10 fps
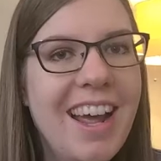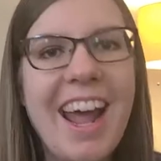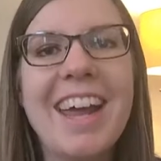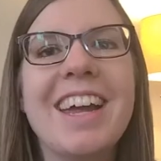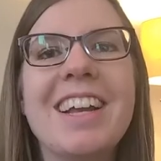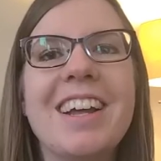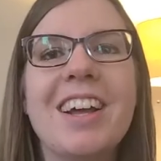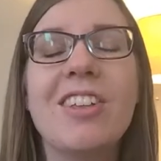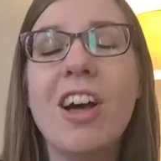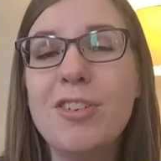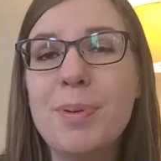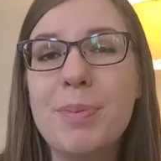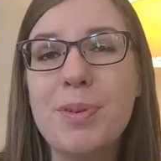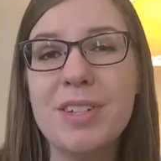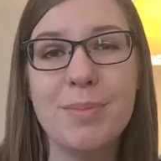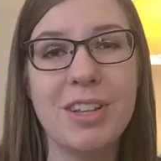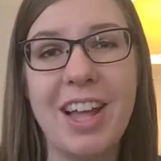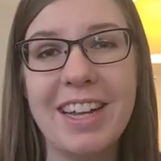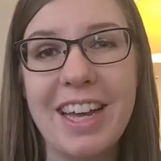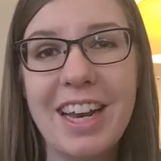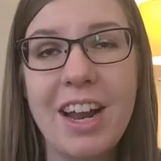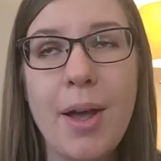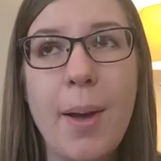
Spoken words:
and a lot of people seem to like it